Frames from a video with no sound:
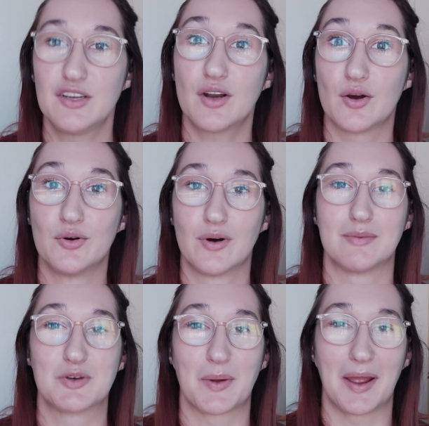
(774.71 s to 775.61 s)
you know who I'm
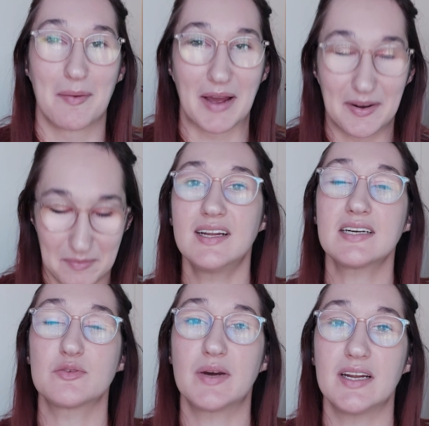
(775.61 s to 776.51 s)
talking about. The
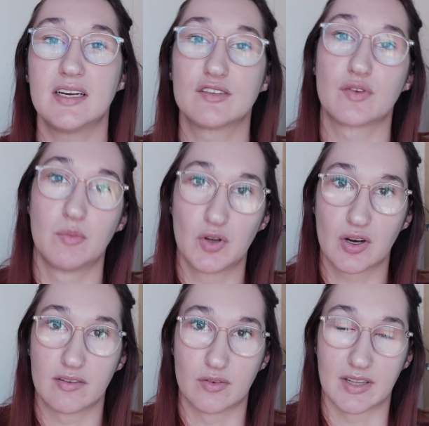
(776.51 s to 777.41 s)
next one is From Look
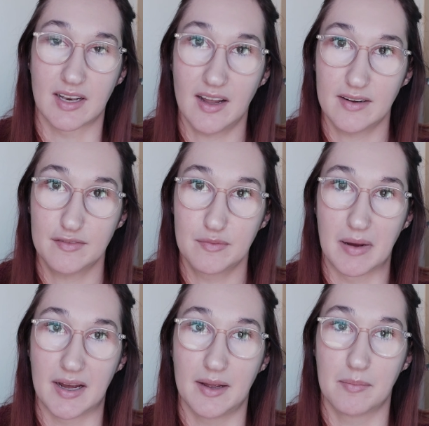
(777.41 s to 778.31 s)
Off with Love
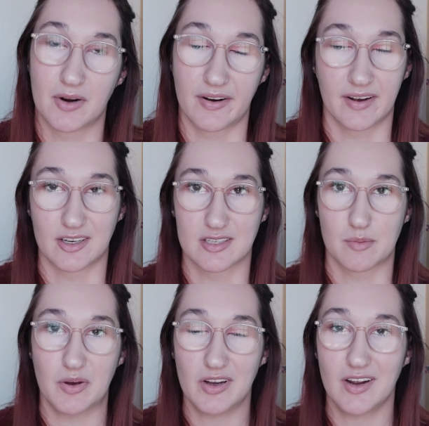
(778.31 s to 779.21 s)
by Mariana
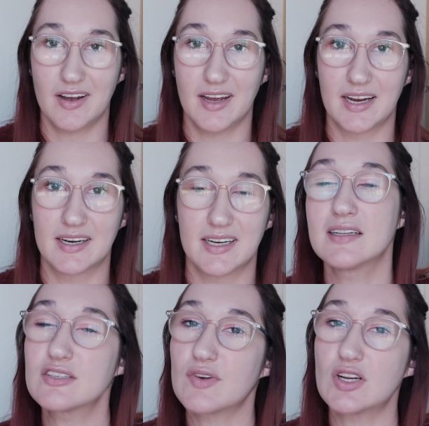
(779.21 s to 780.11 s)
Zapata, and
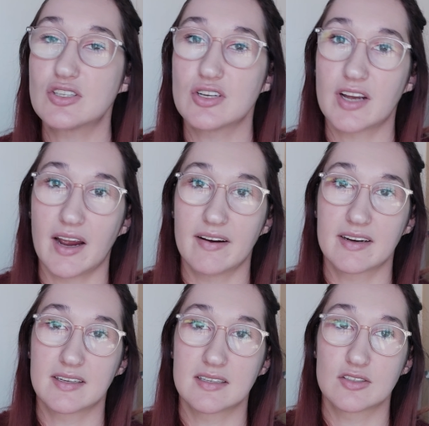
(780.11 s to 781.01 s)
this follows
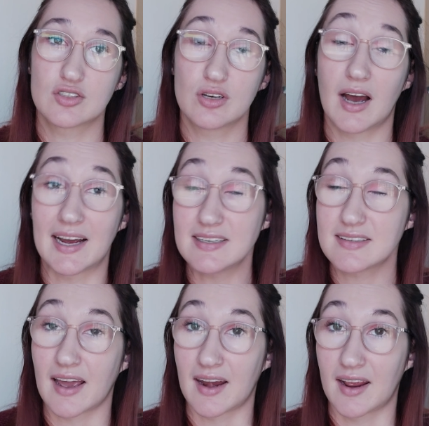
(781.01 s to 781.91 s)
two ice
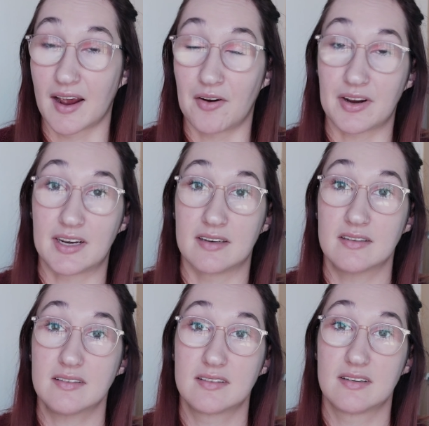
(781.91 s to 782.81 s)
skating
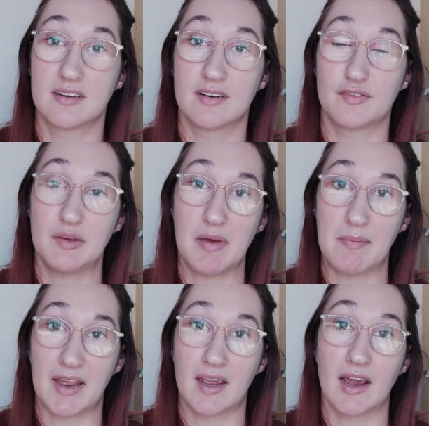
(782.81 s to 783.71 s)
characters. The female
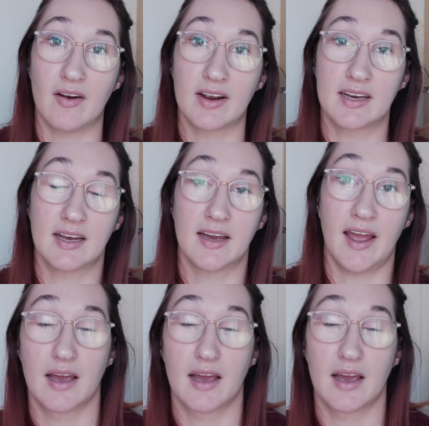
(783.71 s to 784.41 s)
main character